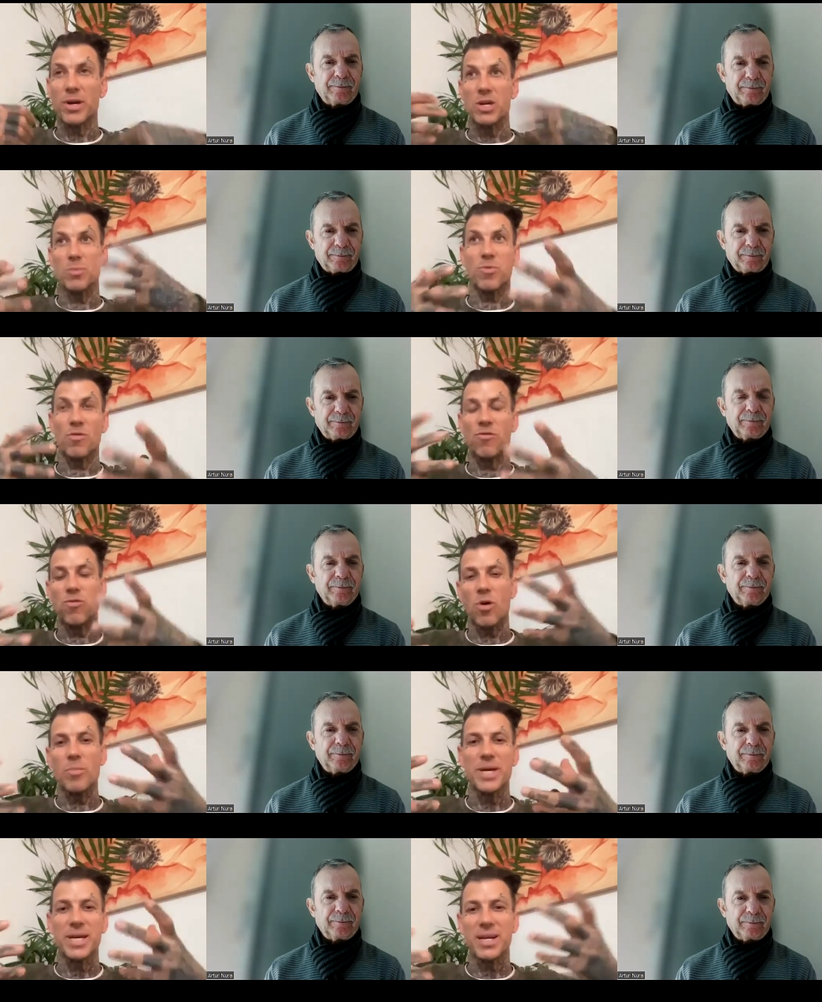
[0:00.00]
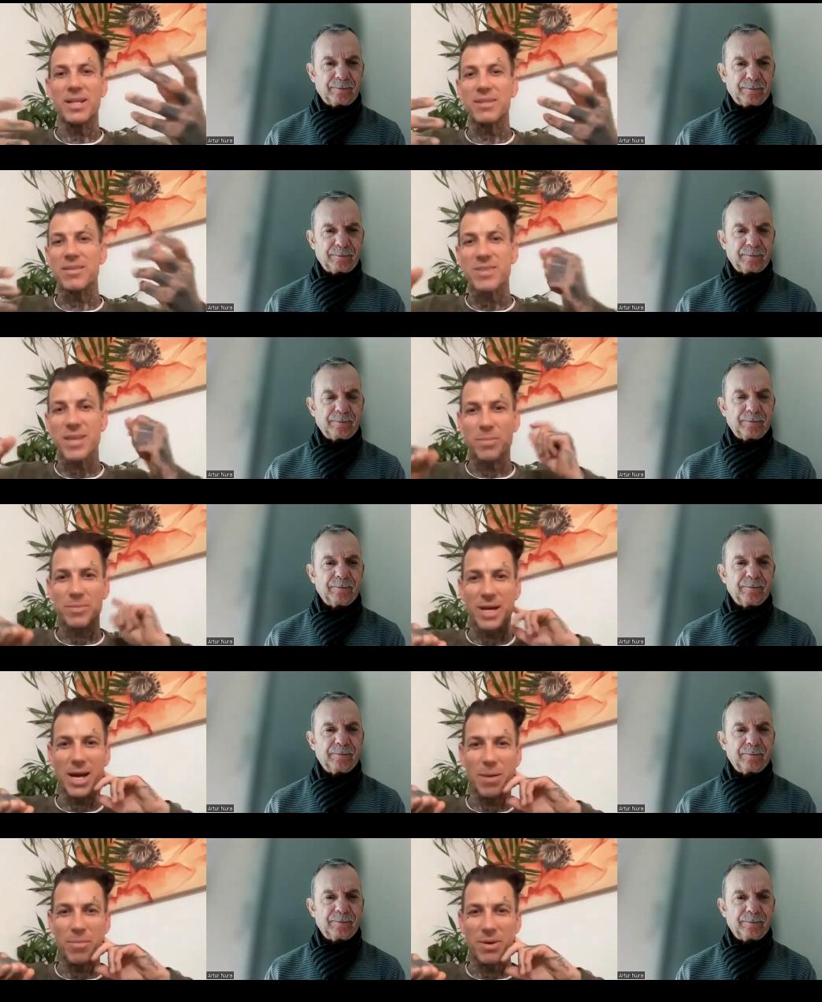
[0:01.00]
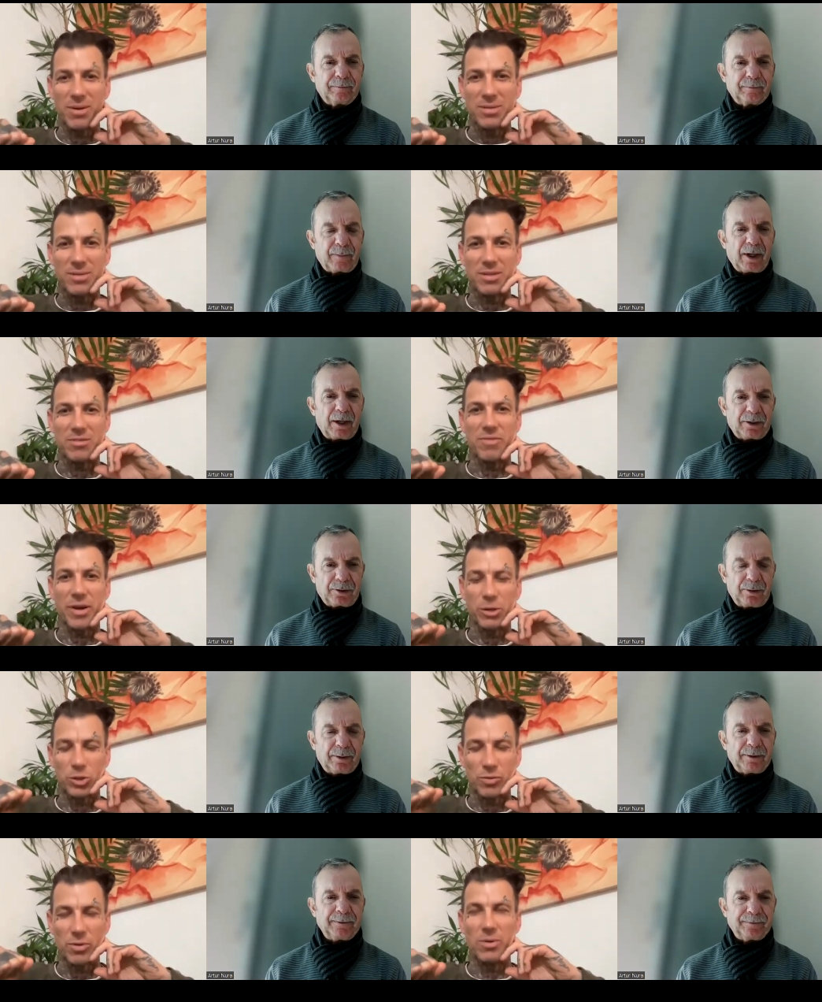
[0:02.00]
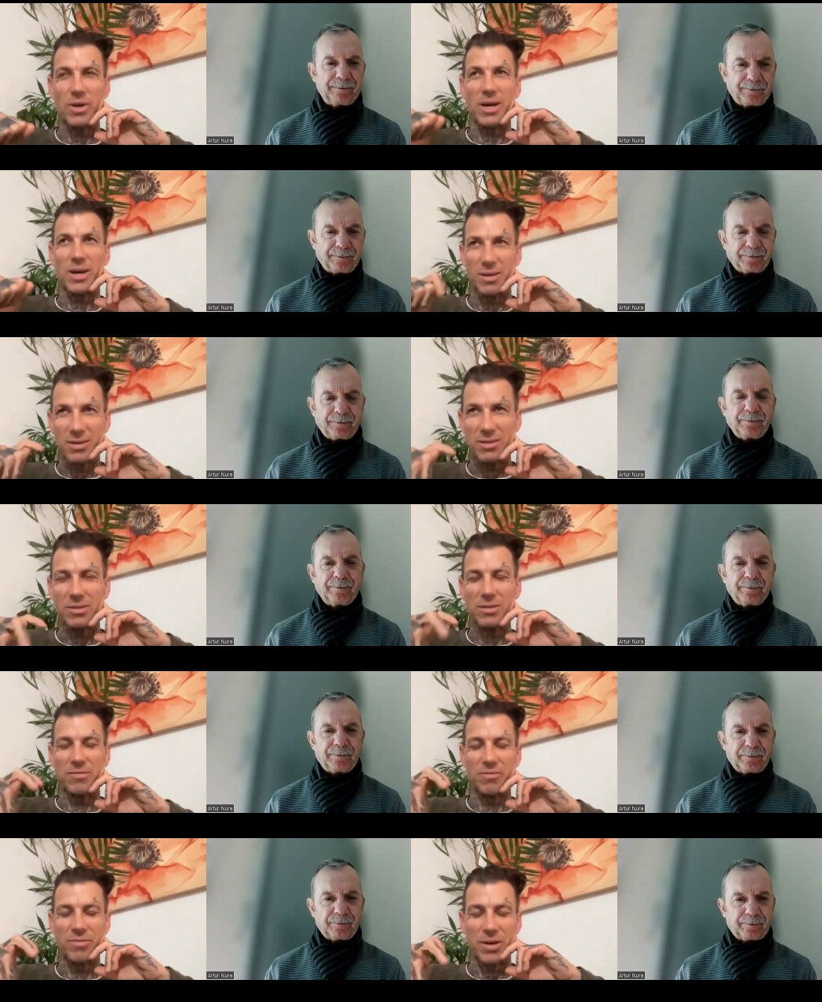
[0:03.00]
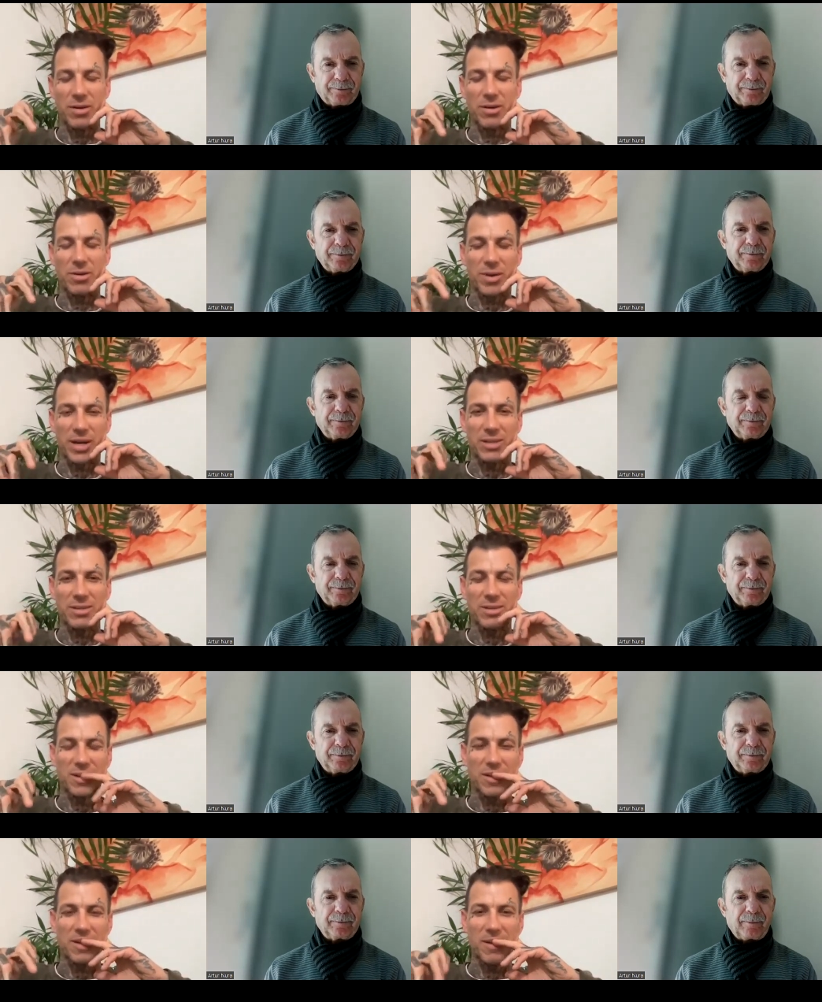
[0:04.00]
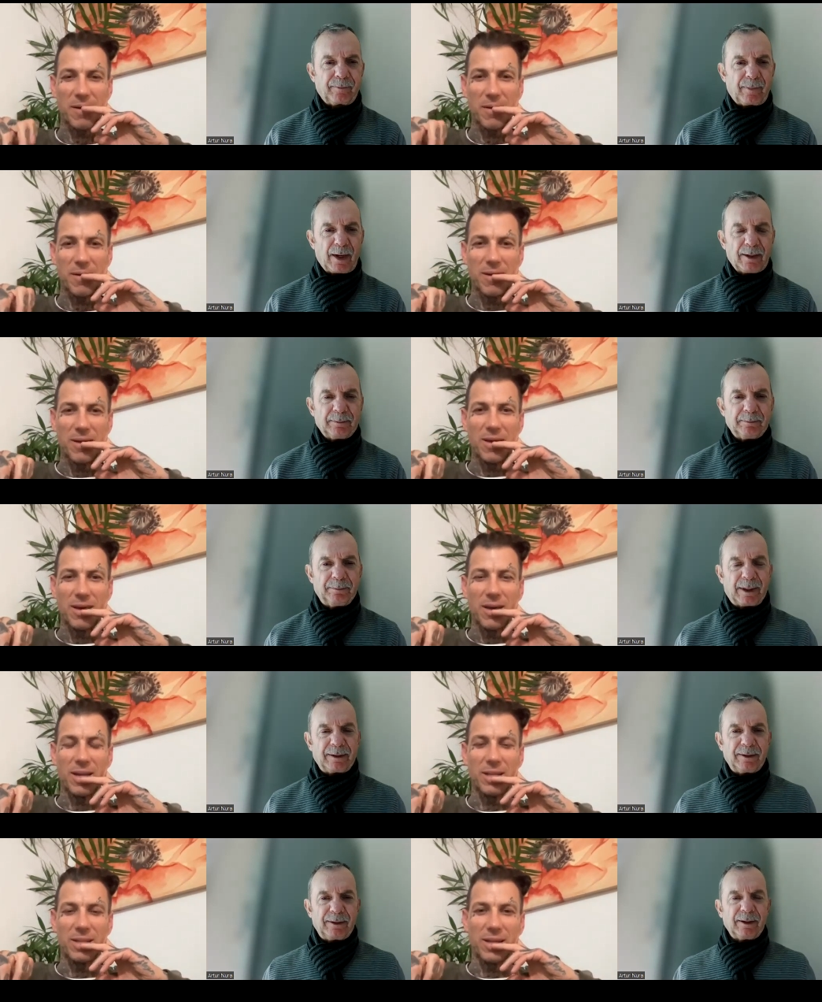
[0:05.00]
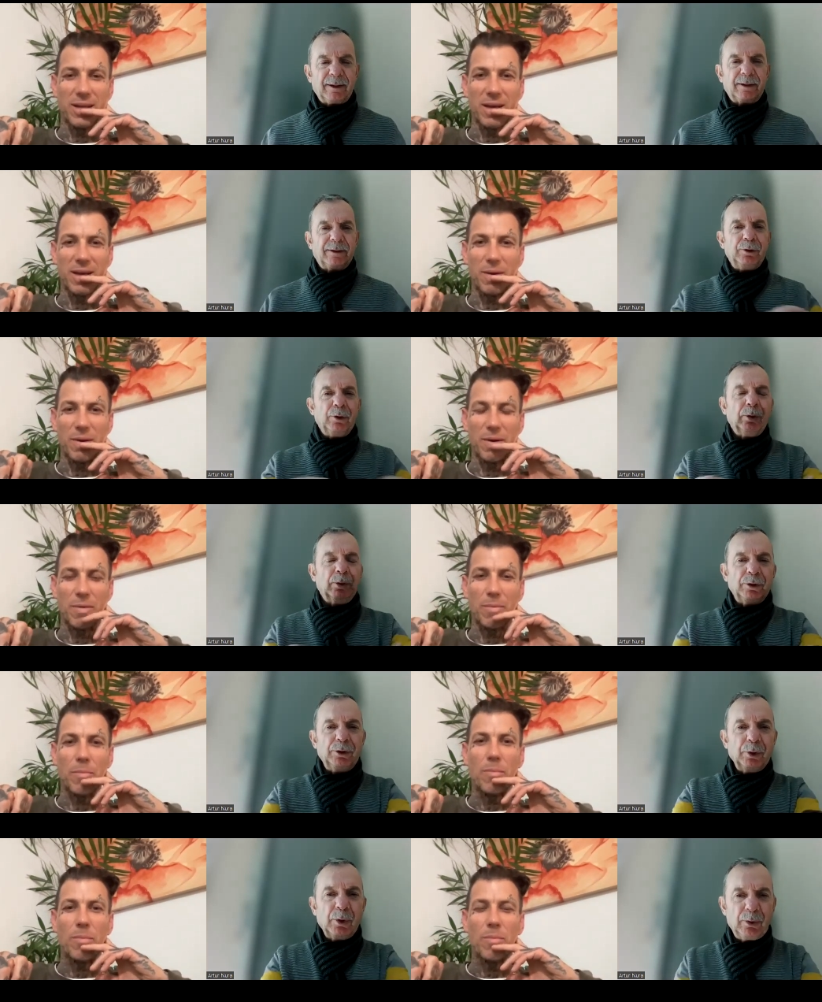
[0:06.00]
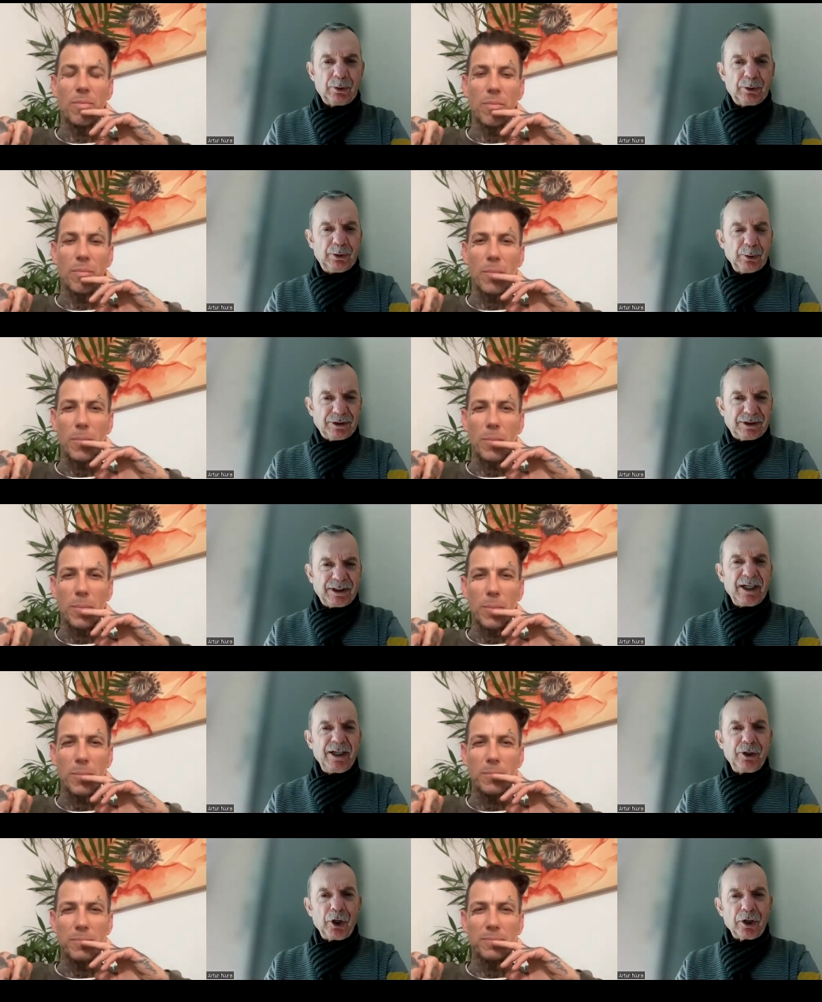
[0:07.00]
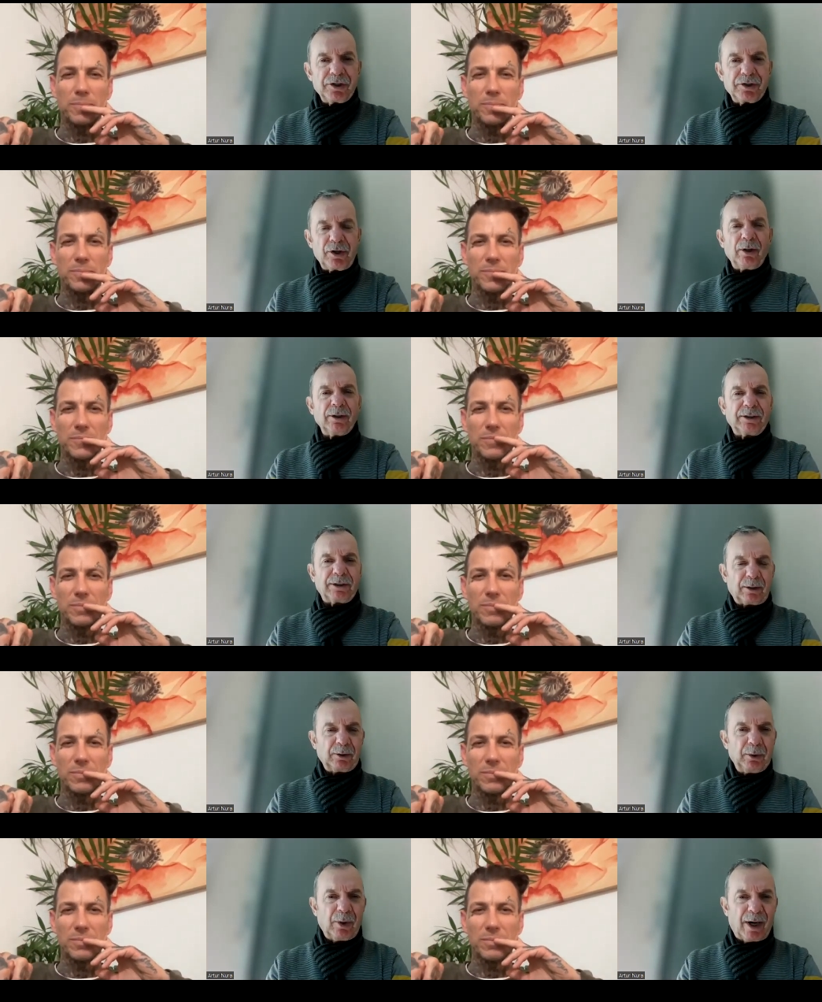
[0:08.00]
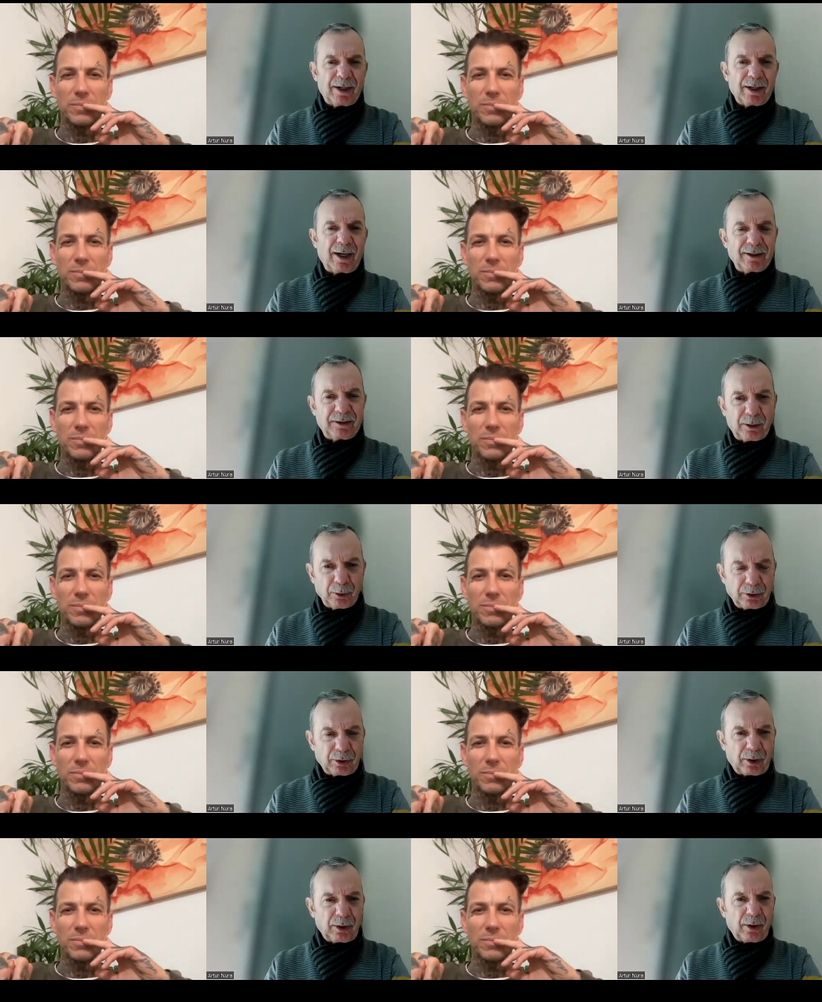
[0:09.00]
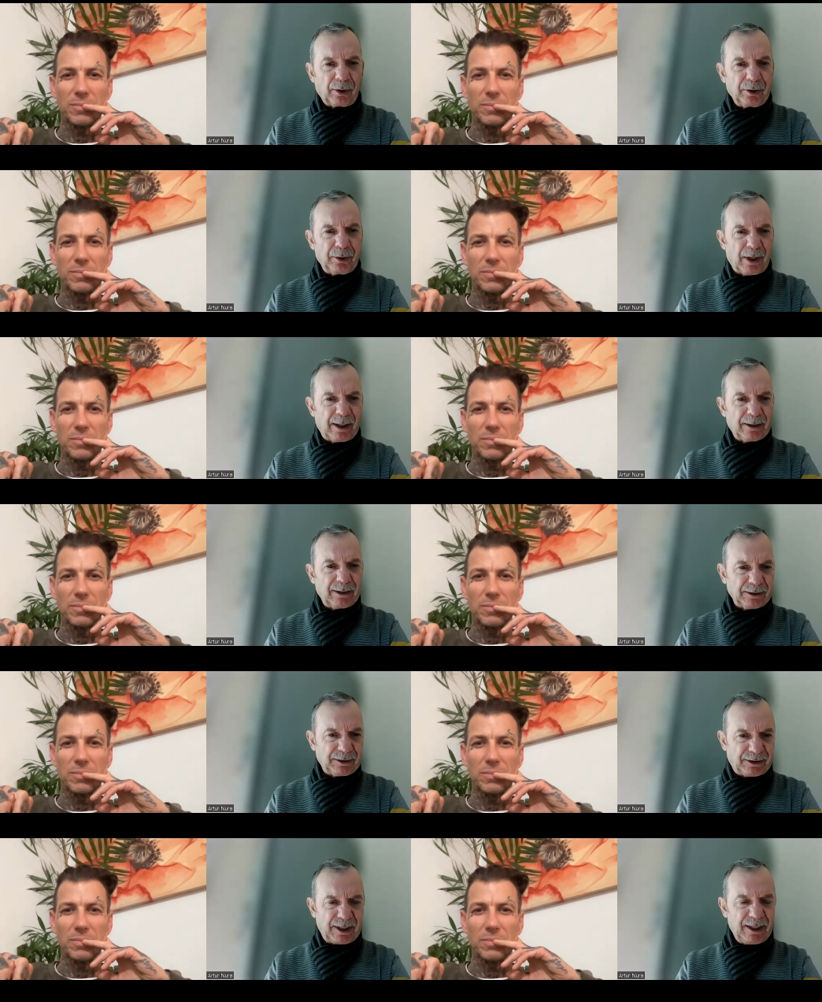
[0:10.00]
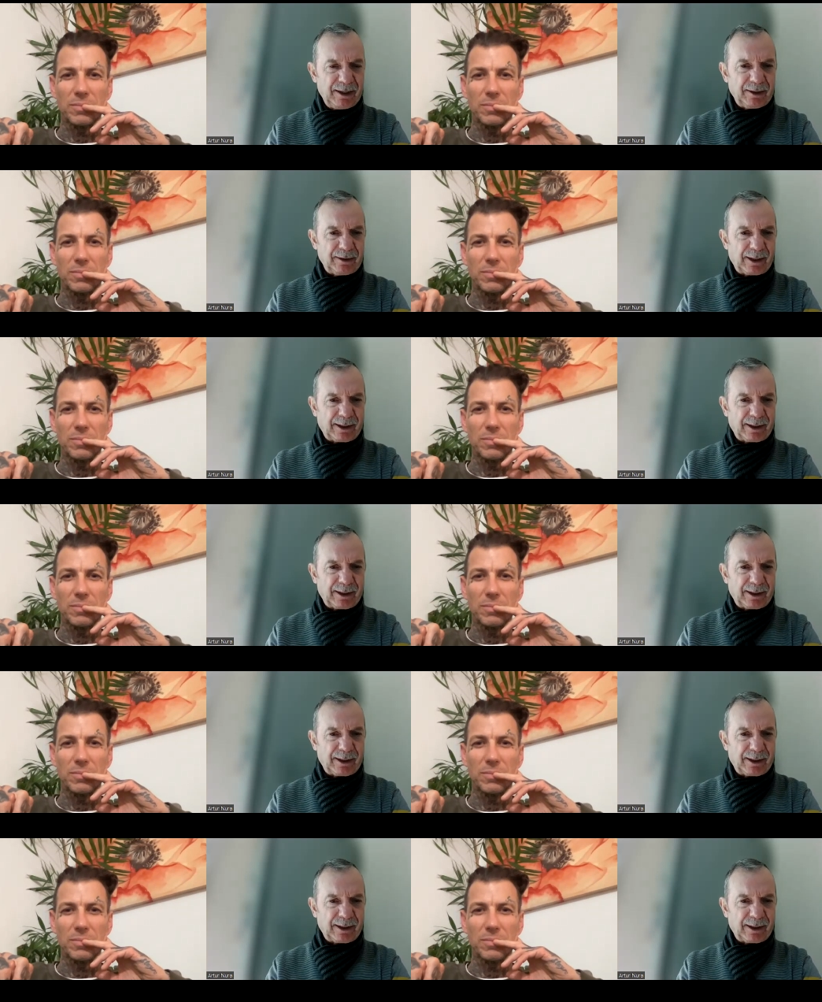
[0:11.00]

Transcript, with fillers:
Speaker 1: but you're performing it at the same time. Yeah, that's sure. very true. Yeah very correct.
Speaker 2: But and, uh, uh, you you you sing your song, so you are a cantautor or you are a singer,